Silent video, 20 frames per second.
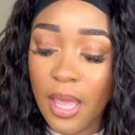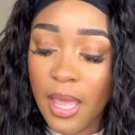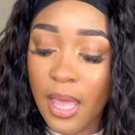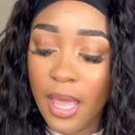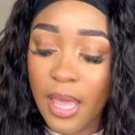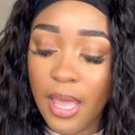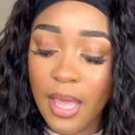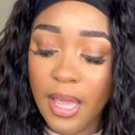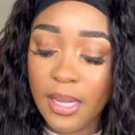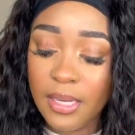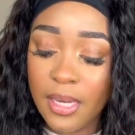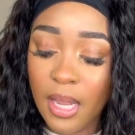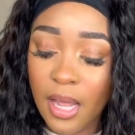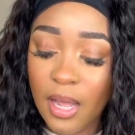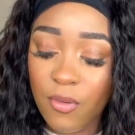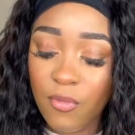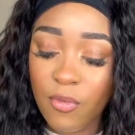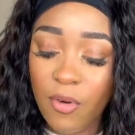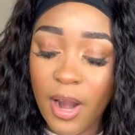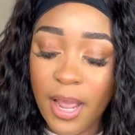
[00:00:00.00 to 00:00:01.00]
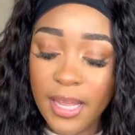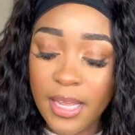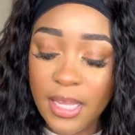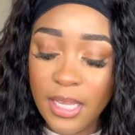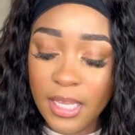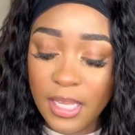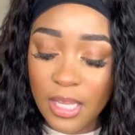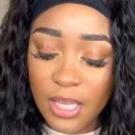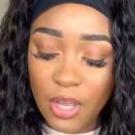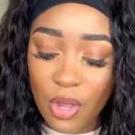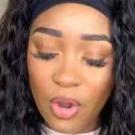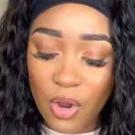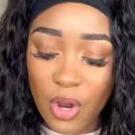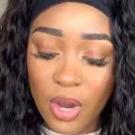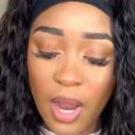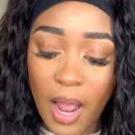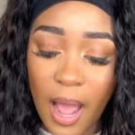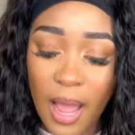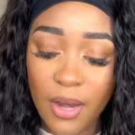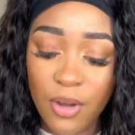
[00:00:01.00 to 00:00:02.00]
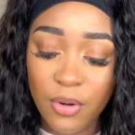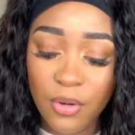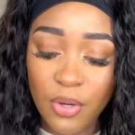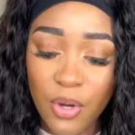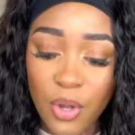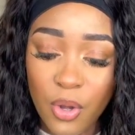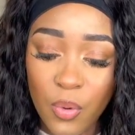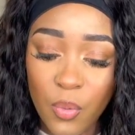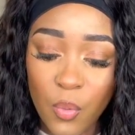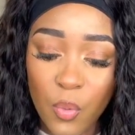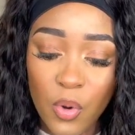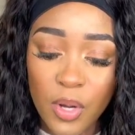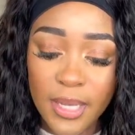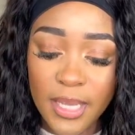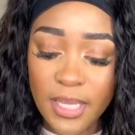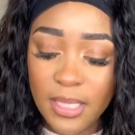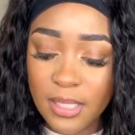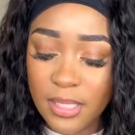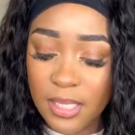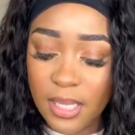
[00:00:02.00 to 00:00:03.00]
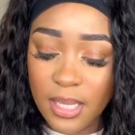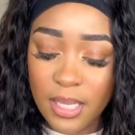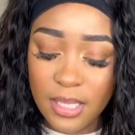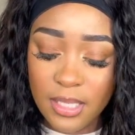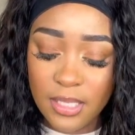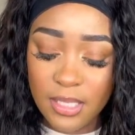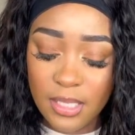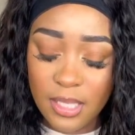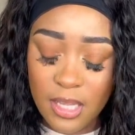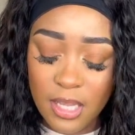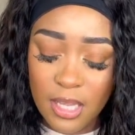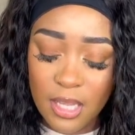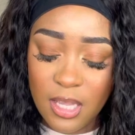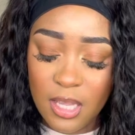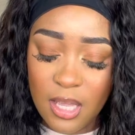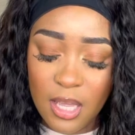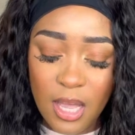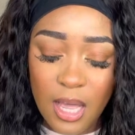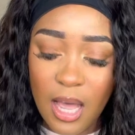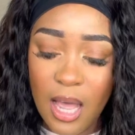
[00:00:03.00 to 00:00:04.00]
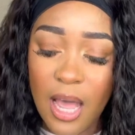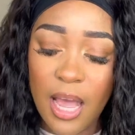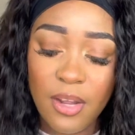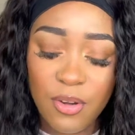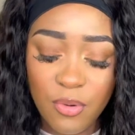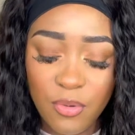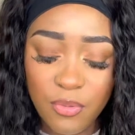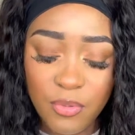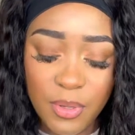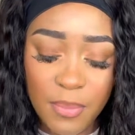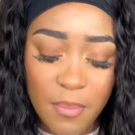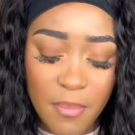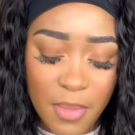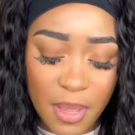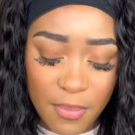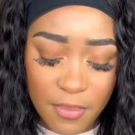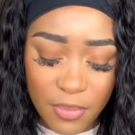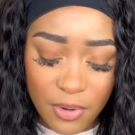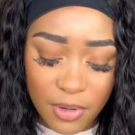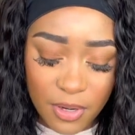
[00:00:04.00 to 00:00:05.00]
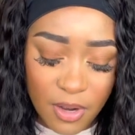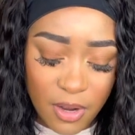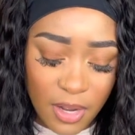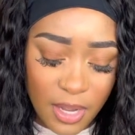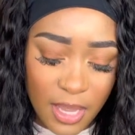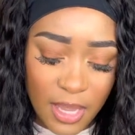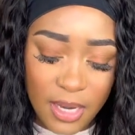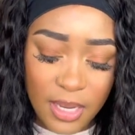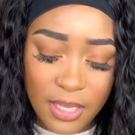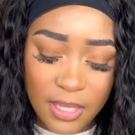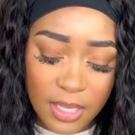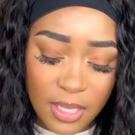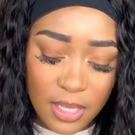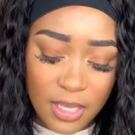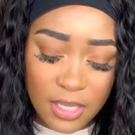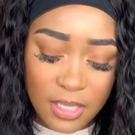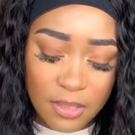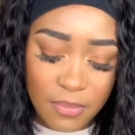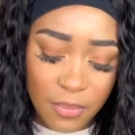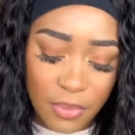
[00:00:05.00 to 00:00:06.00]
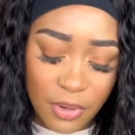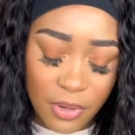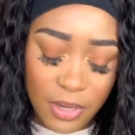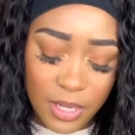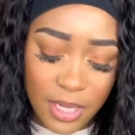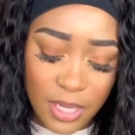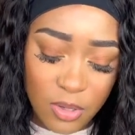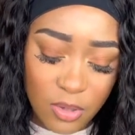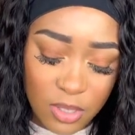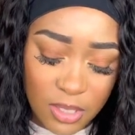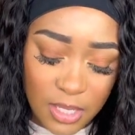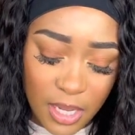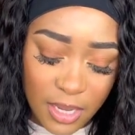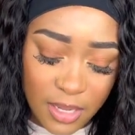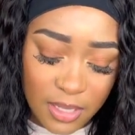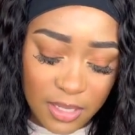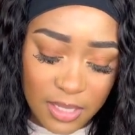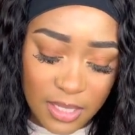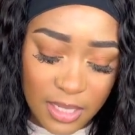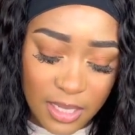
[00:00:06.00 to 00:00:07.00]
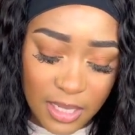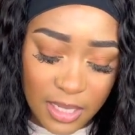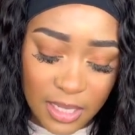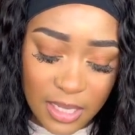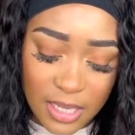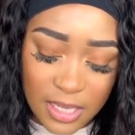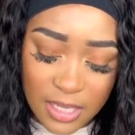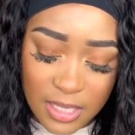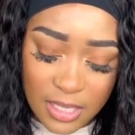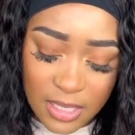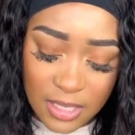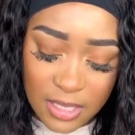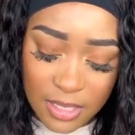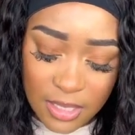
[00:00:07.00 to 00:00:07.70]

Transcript: And right here, I don't know, what is this? I don't remember getting this, but it looks like a necklace.